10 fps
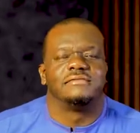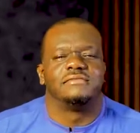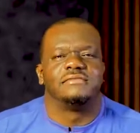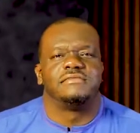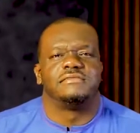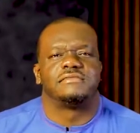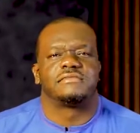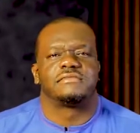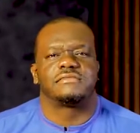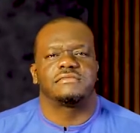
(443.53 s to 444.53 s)

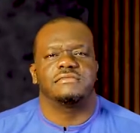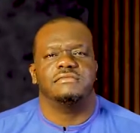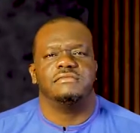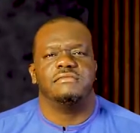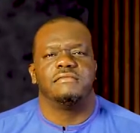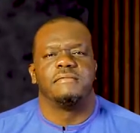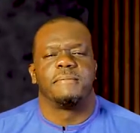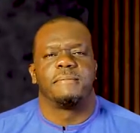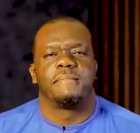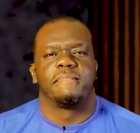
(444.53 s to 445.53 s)

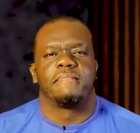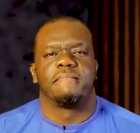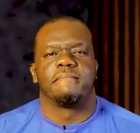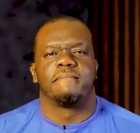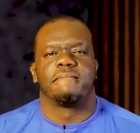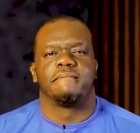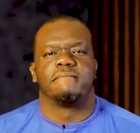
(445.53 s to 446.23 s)
No one is speaking in this clip.